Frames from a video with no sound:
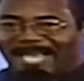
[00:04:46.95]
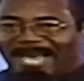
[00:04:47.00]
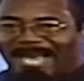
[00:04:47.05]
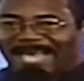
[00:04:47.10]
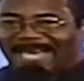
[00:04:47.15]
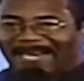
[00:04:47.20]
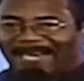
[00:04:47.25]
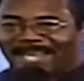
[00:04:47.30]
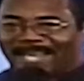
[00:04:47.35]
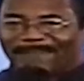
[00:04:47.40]

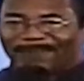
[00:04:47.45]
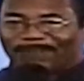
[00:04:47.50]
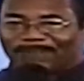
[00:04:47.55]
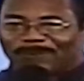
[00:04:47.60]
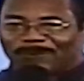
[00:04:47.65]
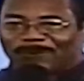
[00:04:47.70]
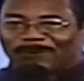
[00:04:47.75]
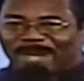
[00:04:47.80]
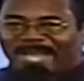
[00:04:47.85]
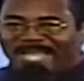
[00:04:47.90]
I love
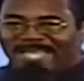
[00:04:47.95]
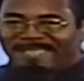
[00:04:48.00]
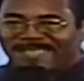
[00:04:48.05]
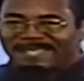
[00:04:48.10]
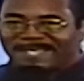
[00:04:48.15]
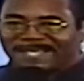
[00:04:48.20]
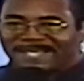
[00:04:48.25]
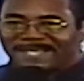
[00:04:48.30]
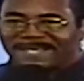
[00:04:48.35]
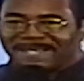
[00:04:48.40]
you
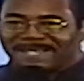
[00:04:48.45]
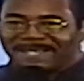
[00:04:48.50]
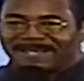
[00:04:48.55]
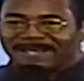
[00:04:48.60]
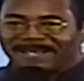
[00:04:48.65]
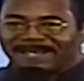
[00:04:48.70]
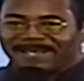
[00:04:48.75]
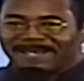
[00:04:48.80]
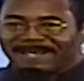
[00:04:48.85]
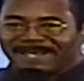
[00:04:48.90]
with
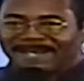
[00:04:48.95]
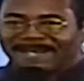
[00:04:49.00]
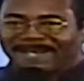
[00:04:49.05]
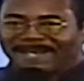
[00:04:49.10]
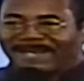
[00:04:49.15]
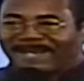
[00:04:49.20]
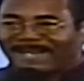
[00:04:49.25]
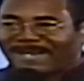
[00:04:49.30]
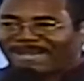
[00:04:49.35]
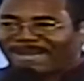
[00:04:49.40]

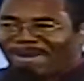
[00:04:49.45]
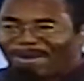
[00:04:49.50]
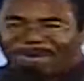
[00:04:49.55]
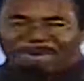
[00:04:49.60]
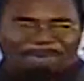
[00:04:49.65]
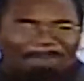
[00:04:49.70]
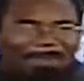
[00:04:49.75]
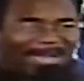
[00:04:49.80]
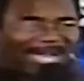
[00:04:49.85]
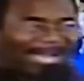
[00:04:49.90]

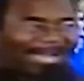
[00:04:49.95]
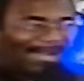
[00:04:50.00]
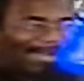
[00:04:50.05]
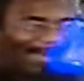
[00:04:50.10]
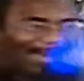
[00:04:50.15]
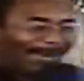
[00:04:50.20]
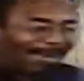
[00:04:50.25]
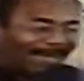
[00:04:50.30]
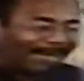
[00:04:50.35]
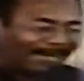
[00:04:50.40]
all my
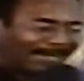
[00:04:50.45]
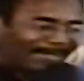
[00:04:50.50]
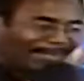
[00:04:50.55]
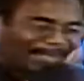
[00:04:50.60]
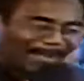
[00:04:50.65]
heart.